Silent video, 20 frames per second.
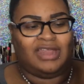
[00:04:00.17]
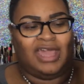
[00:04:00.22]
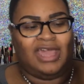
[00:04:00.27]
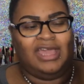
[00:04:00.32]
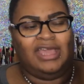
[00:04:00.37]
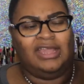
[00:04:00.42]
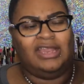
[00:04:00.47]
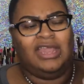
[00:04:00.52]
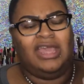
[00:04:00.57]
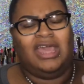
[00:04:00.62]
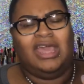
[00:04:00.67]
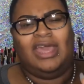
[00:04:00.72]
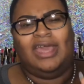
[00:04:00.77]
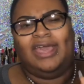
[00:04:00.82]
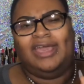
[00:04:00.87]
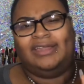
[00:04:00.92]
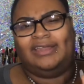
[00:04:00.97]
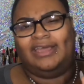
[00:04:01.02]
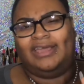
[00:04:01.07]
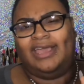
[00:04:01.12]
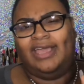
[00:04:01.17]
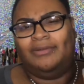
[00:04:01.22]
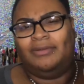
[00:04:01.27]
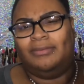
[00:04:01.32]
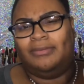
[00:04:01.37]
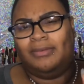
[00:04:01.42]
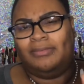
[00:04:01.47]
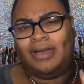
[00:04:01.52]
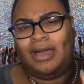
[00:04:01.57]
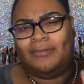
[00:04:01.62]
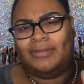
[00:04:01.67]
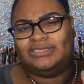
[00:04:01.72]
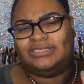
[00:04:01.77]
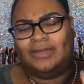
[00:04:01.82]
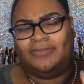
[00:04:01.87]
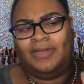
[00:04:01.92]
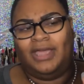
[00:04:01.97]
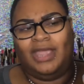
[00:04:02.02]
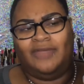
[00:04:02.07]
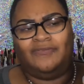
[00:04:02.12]
night. And I can't remember how much
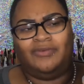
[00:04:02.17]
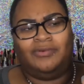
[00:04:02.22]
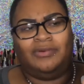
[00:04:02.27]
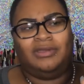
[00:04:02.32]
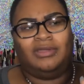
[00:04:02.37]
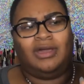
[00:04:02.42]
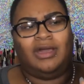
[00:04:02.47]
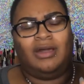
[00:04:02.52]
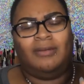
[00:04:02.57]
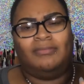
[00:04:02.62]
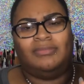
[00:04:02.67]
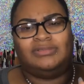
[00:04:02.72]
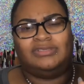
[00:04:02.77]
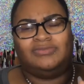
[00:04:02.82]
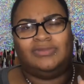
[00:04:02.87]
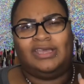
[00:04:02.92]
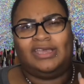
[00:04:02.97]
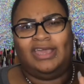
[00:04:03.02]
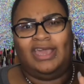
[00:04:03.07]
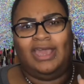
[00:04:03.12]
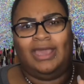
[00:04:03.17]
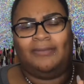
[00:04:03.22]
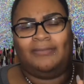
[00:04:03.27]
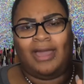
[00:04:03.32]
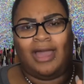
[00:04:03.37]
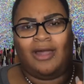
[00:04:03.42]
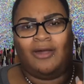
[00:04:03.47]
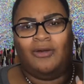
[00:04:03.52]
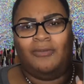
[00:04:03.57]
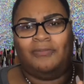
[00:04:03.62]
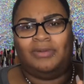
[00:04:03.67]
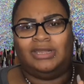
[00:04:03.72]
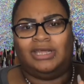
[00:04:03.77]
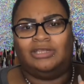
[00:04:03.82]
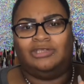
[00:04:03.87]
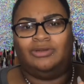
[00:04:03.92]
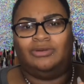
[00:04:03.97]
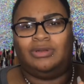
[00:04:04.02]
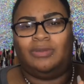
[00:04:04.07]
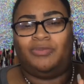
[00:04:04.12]
I paid for when it came out, but I
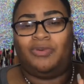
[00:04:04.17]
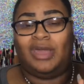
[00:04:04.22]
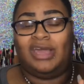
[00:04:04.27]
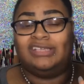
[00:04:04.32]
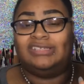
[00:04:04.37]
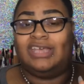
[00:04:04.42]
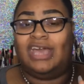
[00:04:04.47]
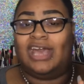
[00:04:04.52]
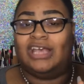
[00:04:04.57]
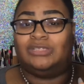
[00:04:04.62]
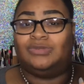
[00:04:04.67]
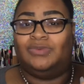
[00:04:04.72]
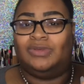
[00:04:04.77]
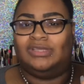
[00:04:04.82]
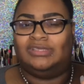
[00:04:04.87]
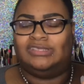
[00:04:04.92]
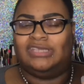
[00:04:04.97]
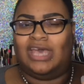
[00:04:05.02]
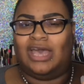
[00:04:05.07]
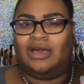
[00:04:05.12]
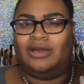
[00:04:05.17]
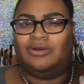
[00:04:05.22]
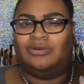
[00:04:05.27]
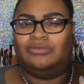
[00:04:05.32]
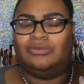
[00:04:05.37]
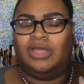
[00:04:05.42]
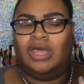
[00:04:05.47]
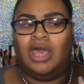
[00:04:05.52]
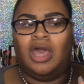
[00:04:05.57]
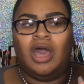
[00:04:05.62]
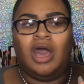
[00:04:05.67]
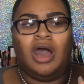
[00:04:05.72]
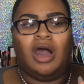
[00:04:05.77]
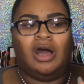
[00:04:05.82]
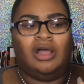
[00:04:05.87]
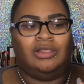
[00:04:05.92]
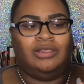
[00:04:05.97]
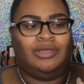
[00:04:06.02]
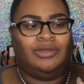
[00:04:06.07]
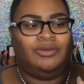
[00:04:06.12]
know the price has went down
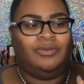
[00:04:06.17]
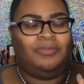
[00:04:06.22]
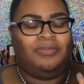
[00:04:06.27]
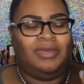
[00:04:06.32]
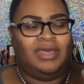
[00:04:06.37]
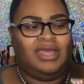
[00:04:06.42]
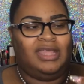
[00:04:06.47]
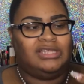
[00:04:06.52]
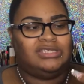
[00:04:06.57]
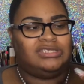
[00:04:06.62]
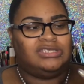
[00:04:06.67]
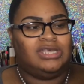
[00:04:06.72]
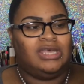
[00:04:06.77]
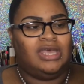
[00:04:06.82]
a little bit.